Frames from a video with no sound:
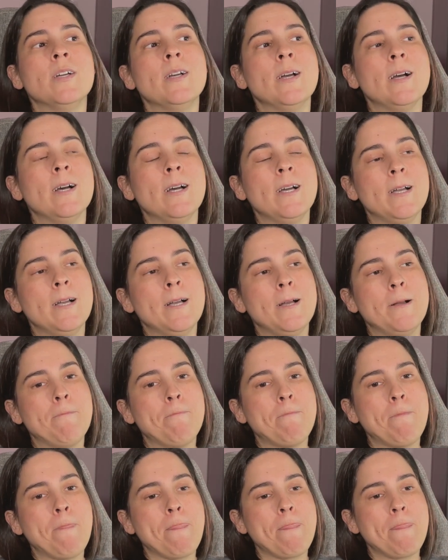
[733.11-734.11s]

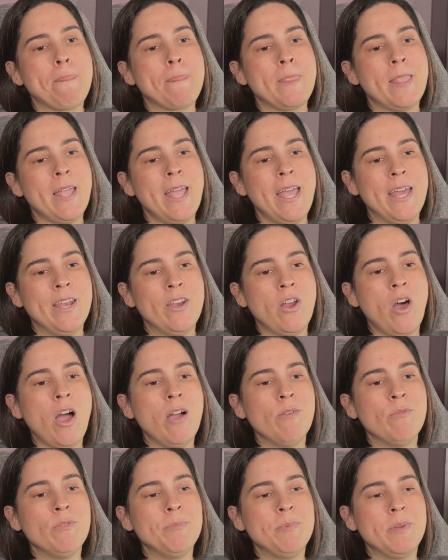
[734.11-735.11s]
And
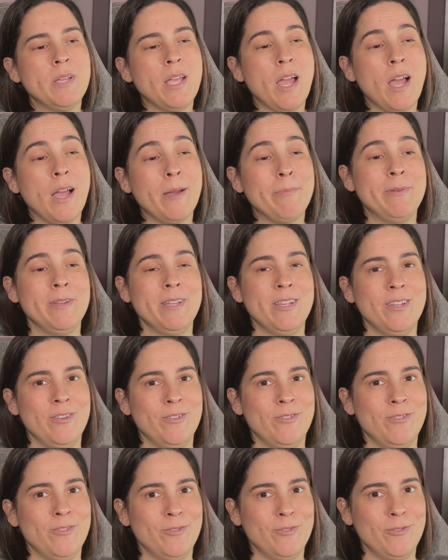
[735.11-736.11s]
I would be happy
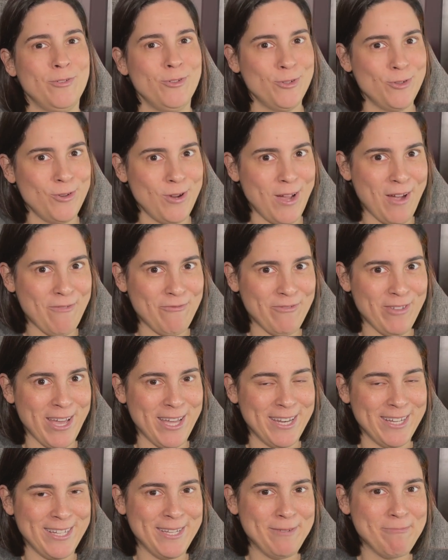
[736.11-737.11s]
to have
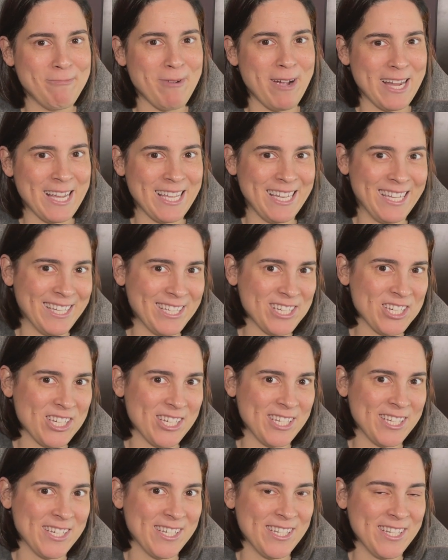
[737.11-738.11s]
that in my
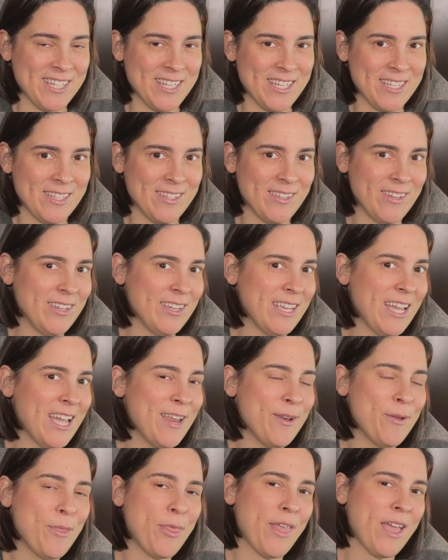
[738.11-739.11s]
collection.
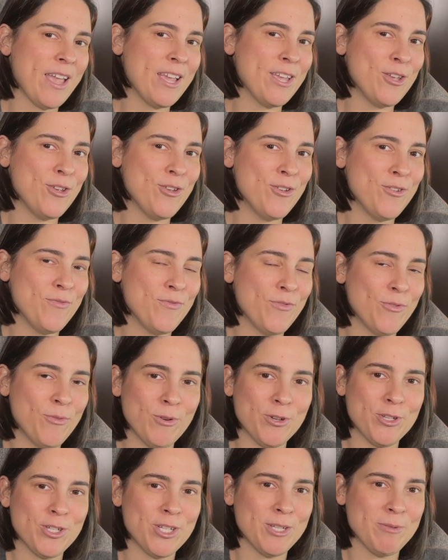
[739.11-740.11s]
Again, thank you for
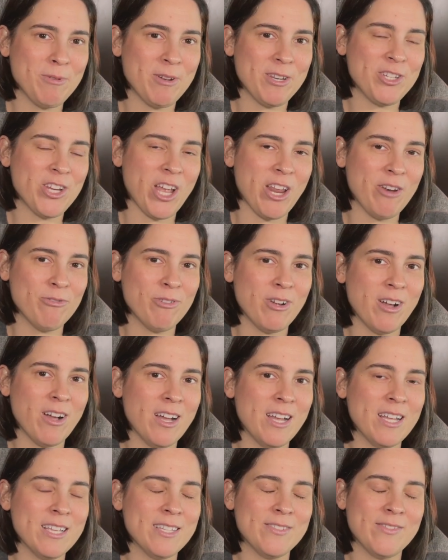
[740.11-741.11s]
watching my channel,
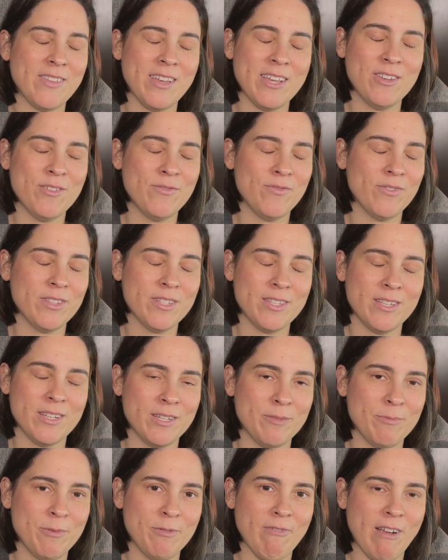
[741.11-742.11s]
guys. Thank you for
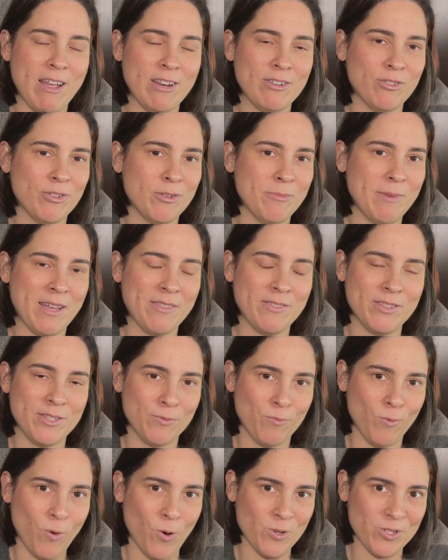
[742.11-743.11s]
listening to me rant on about
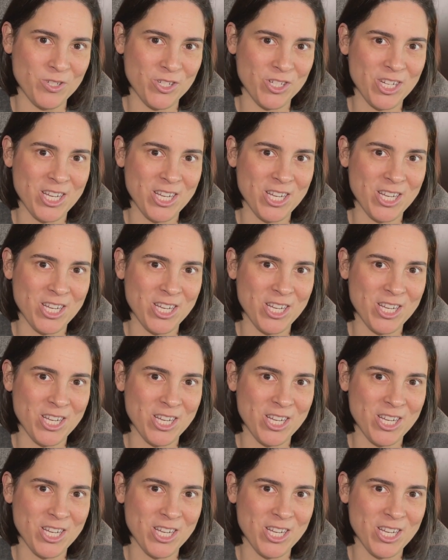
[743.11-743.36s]
this watch.